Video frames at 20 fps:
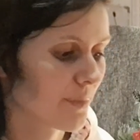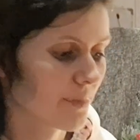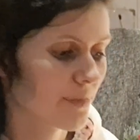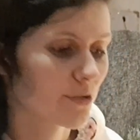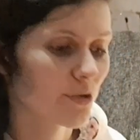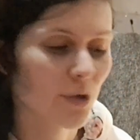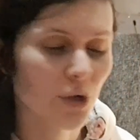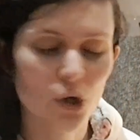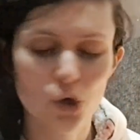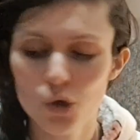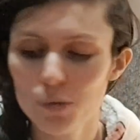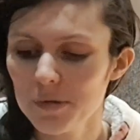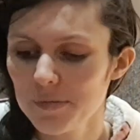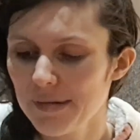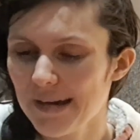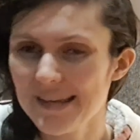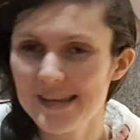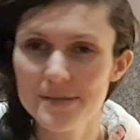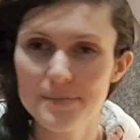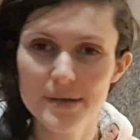So I got a couple of
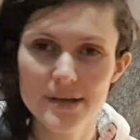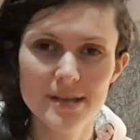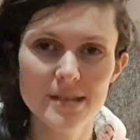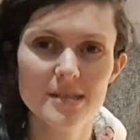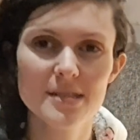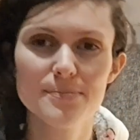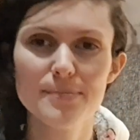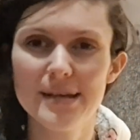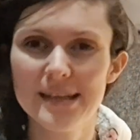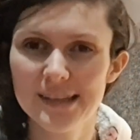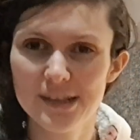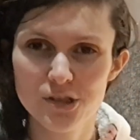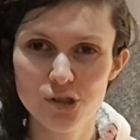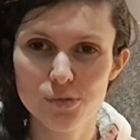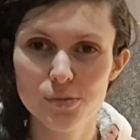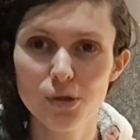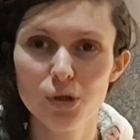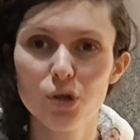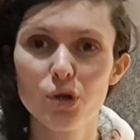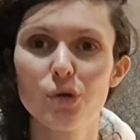bathy bits, mainly
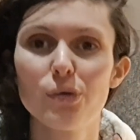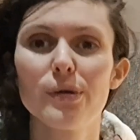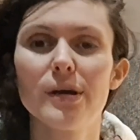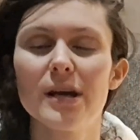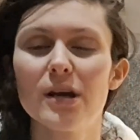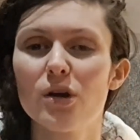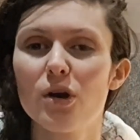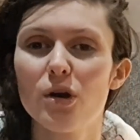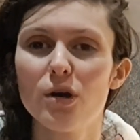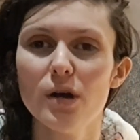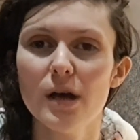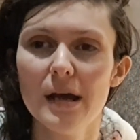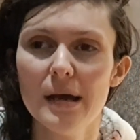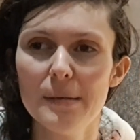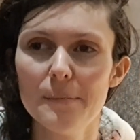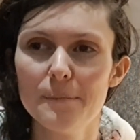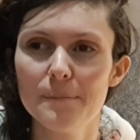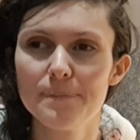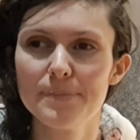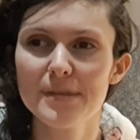Soap and Glory. I got
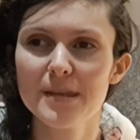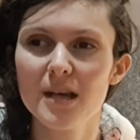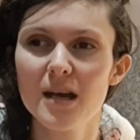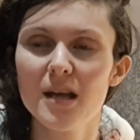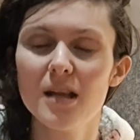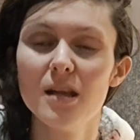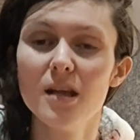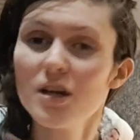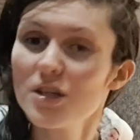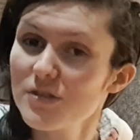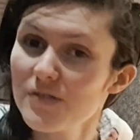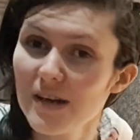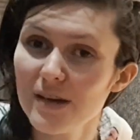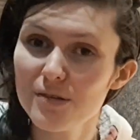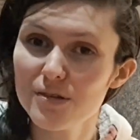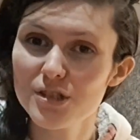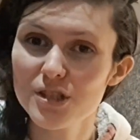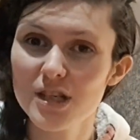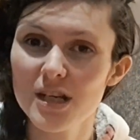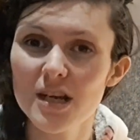a Lush
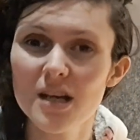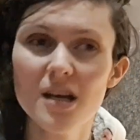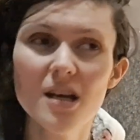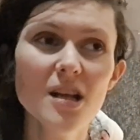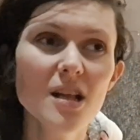voucher.